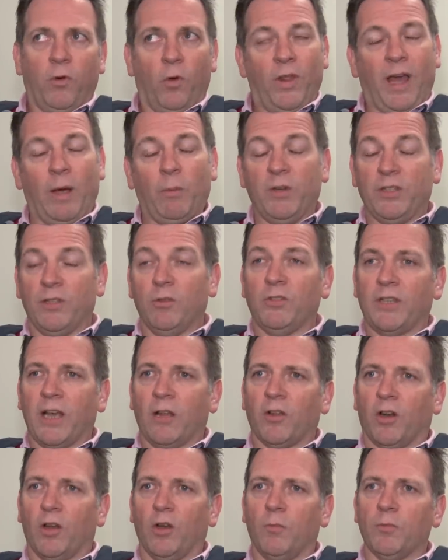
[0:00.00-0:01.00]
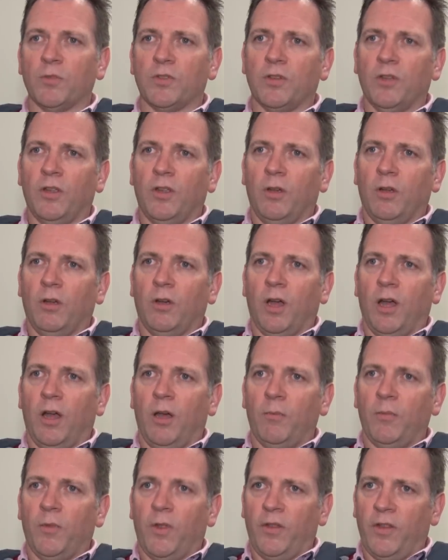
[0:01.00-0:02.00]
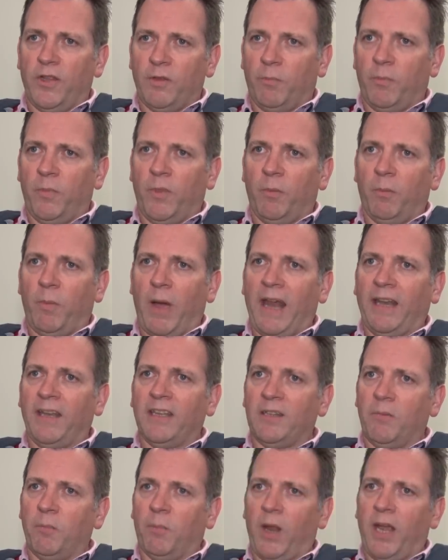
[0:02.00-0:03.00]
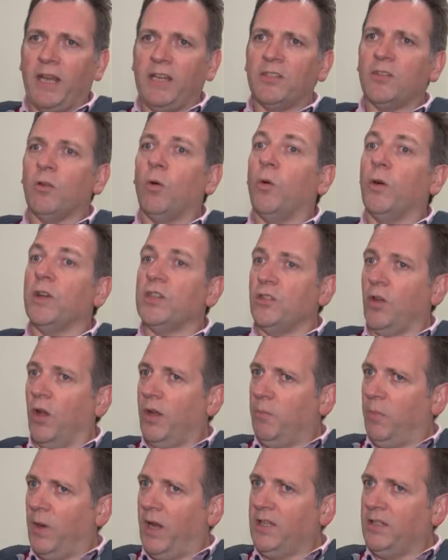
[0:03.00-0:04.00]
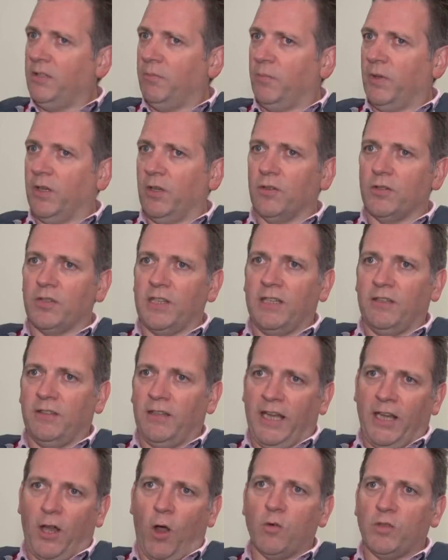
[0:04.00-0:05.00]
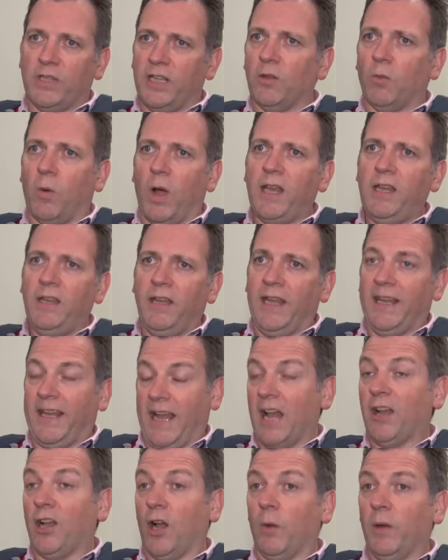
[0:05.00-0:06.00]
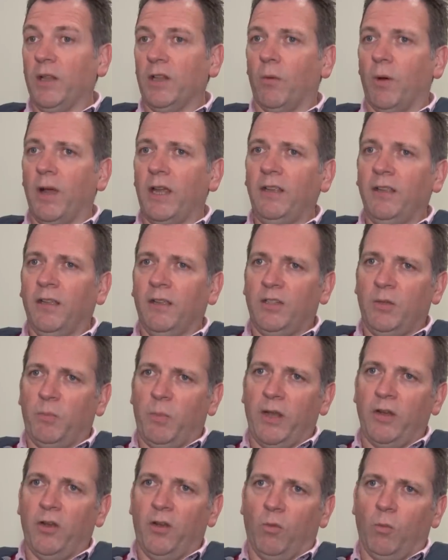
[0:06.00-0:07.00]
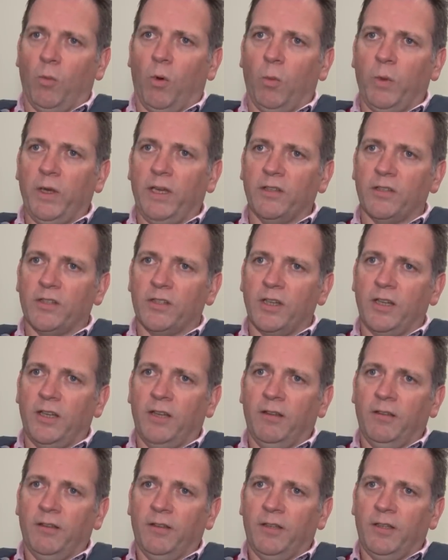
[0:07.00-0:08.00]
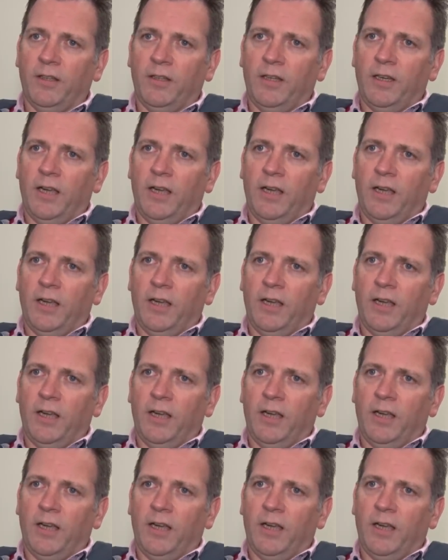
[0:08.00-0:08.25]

Before that, we do tell the clubs that the ban is in place or it's not in place, because it goes either way. It can go either way, depending on what we can see.